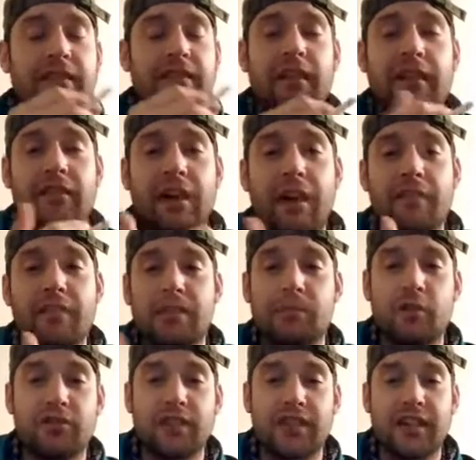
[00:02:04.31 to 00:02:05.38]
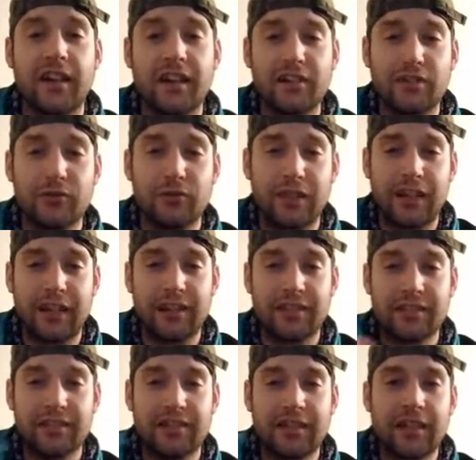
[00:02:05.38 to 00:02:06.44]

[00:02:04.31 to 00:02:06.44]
I haven't smoked since high school, guys.